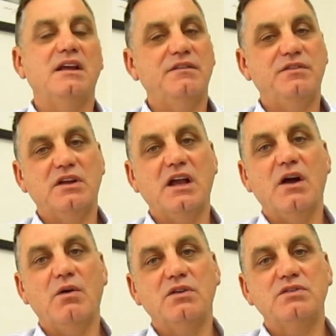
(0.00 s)
if you
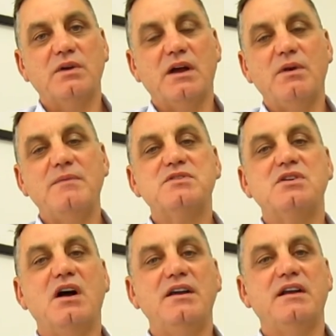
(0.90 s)
go onto our
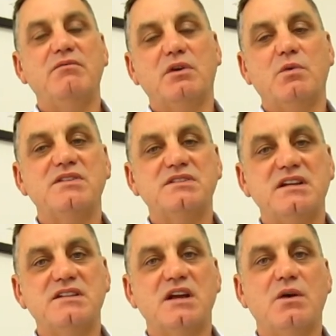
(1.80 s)
website and request
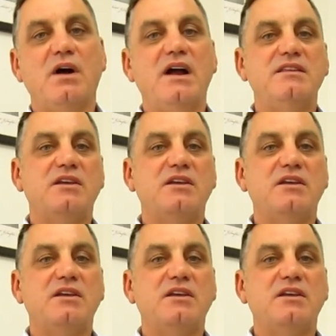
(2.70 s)
an SOA,